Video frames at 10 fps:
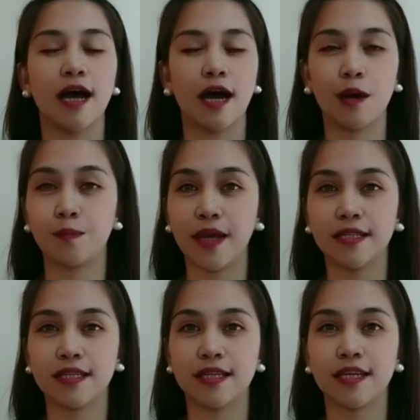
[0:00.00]
I
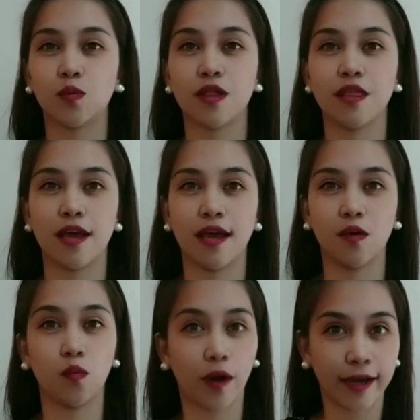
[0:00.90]
painted it with
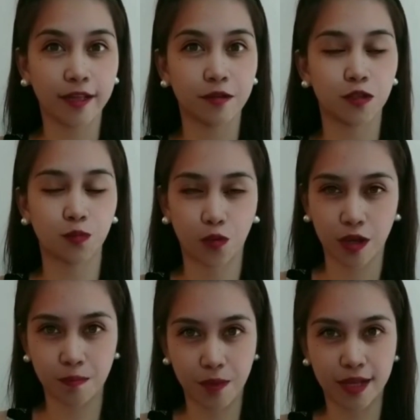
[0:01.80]
a white
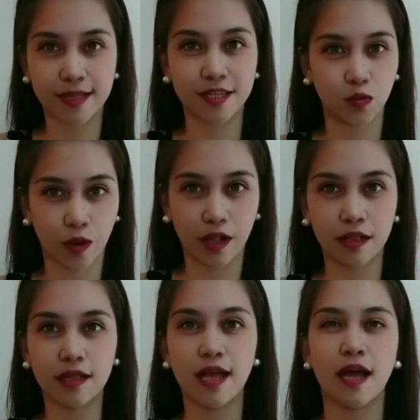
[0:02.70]
spray paint as
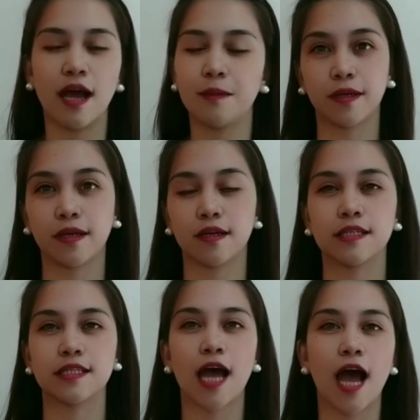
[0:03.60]
well
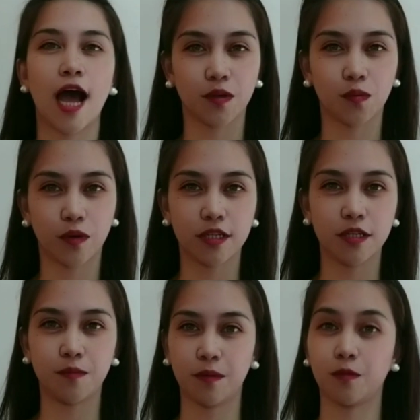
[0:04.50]
because I
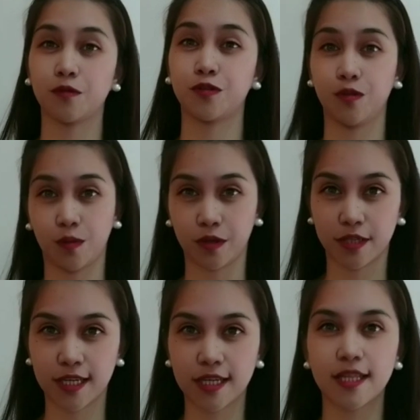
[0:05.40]
wanted people to
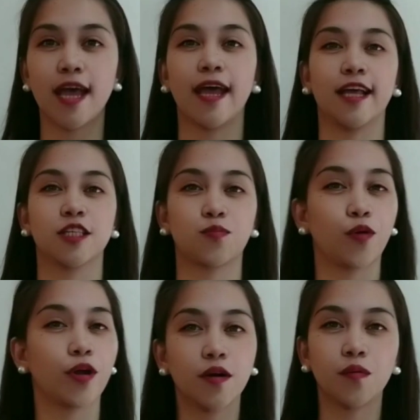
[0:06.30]
notice it and
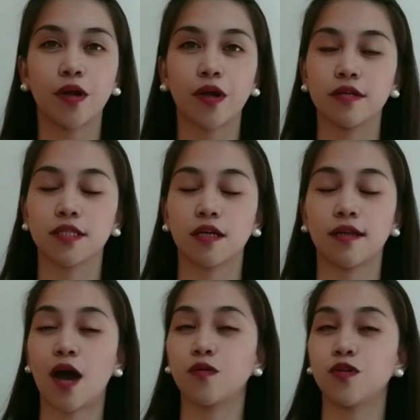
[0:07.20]
spread awareness on
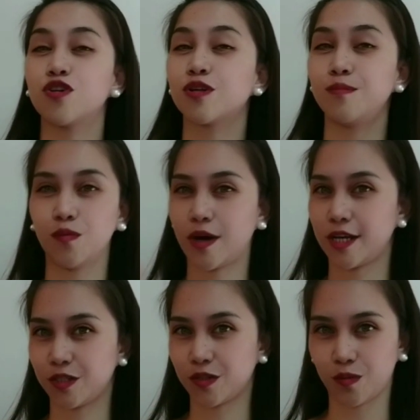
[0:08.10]
how you could be
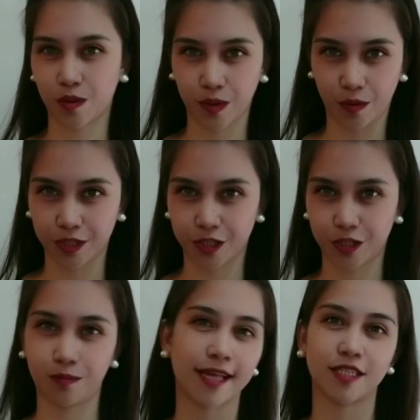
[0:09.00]
wiser with regards to
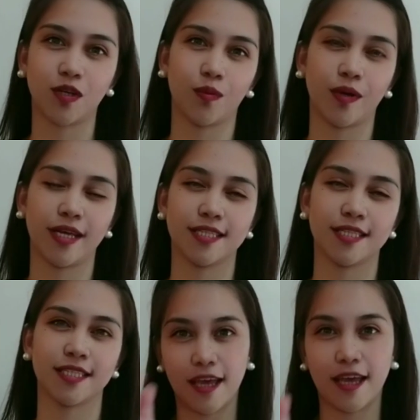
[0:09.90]
plastic
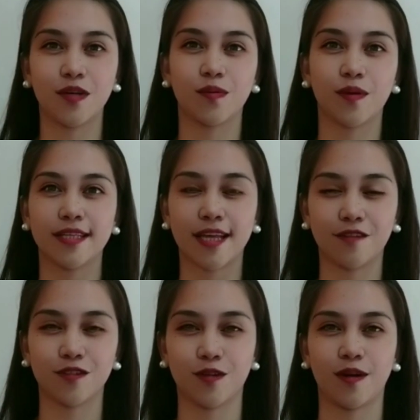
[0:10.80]
wastes. And right
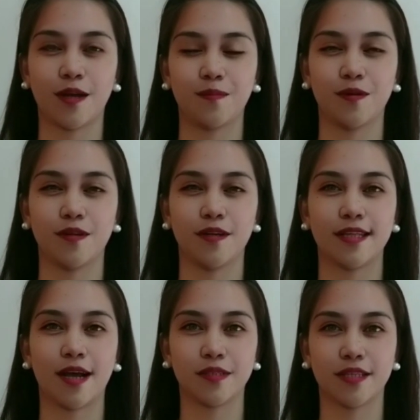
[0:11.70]
after I put it
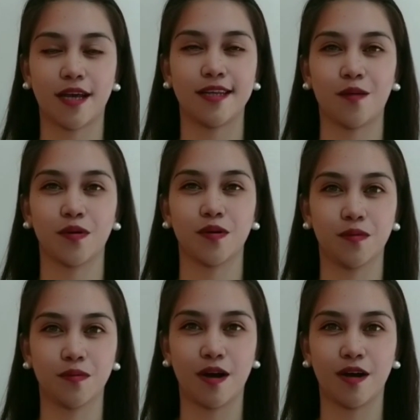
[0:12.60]
outside our
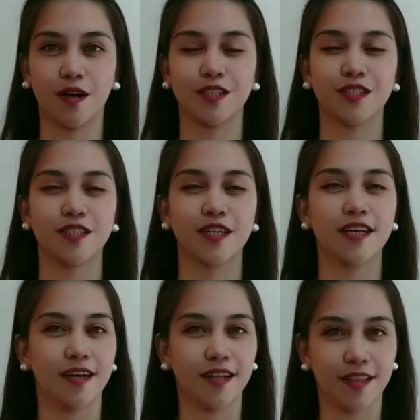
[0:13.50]
garage,
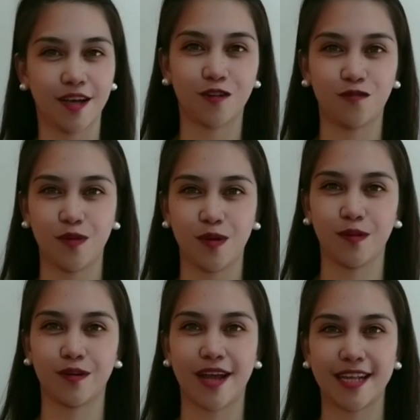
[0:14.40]
a lot of people
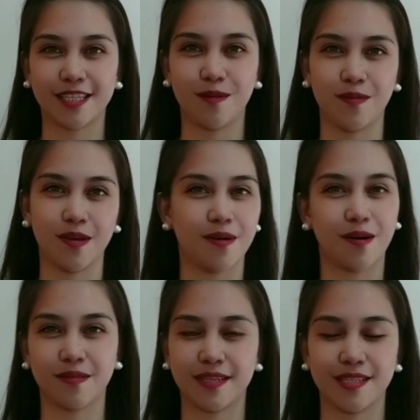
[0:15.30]
are asking me
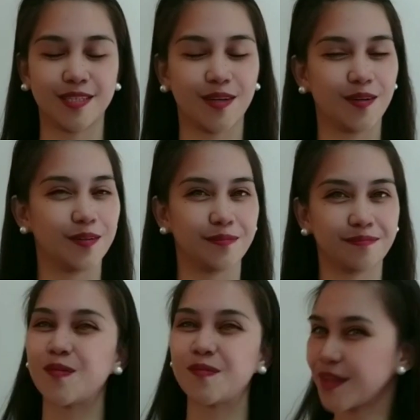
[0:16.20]
about this. So,
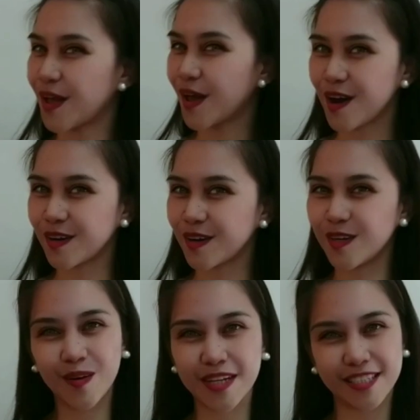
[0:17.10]

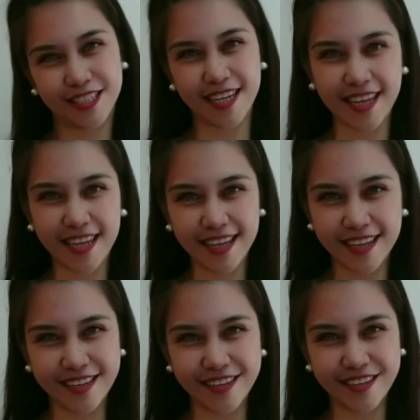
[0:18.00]
goal
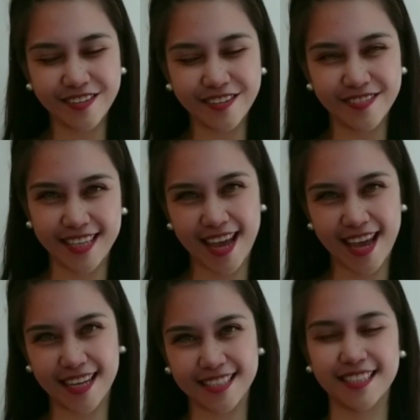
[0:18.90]
achieved!
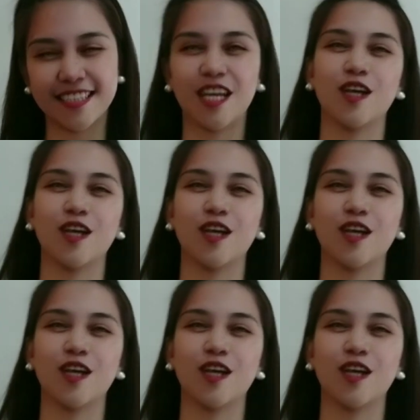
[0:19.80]
Yes!